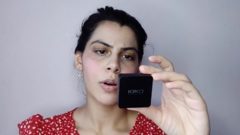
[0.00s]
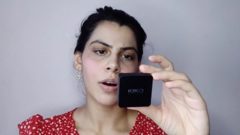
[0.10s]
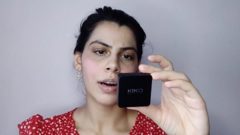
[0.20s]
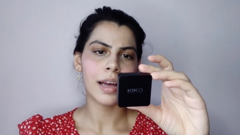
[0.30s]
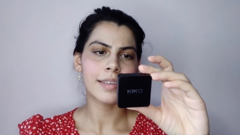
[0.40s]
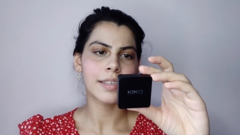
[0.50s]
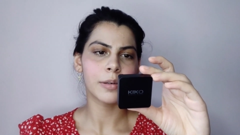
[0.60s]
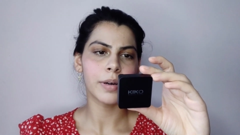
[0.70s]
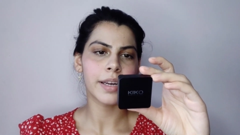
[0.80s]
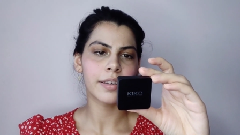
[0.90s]

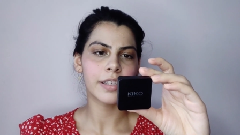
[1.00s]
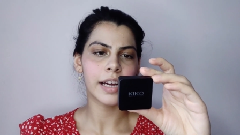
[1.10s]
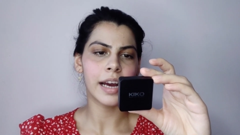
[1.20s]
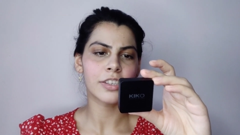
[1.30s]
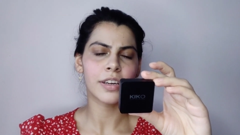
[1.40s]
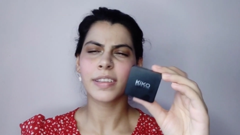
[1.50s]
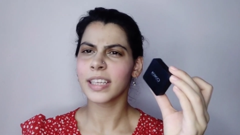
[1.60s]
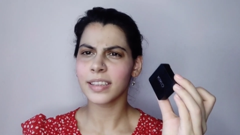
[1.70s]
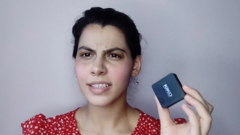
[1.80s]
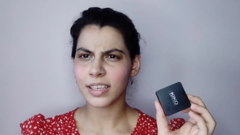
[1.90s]
long-lasting wet and dry eyeshadow. I
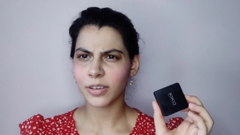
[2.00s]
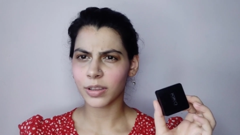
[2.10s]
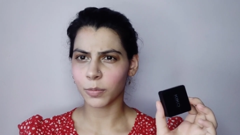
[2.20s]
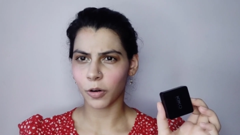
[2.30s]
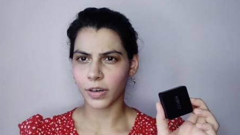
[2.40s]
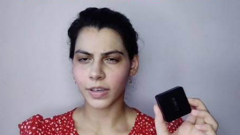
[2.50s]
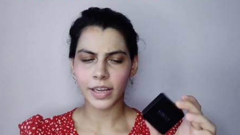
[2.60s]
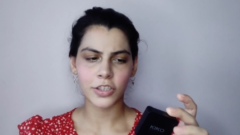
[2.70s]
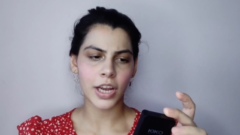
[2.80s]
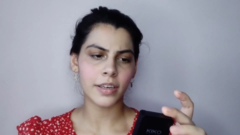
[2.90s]
think these are called the water
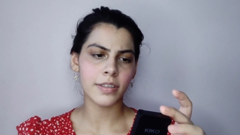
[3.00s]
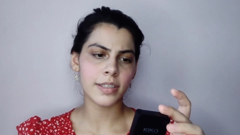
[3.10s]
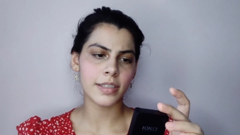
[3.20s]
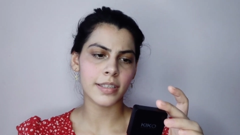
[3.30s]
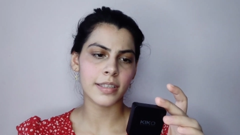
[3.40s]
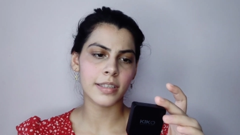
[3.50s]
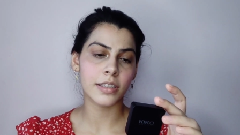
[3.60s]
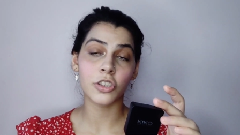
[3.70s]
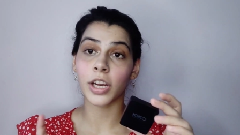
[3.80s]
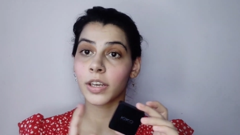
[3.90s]
eyeshadows. This is
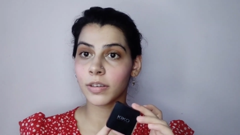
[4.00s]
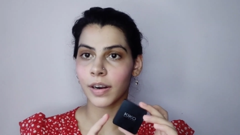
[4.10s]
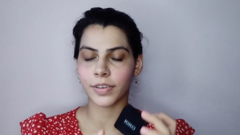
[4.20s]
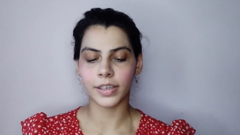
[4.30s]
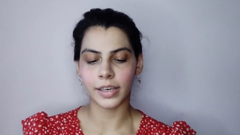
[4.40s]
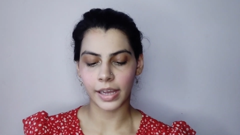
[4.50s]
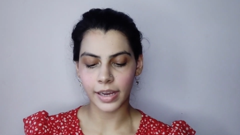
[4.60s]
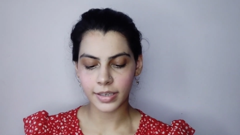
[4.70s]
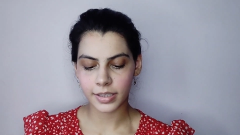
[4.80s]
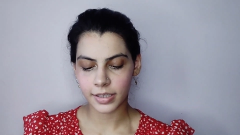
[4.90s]
in the shade
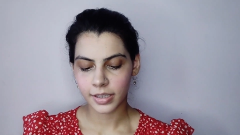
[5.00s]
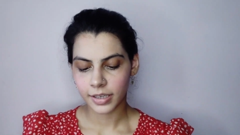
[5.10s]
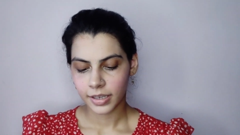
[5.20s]
208.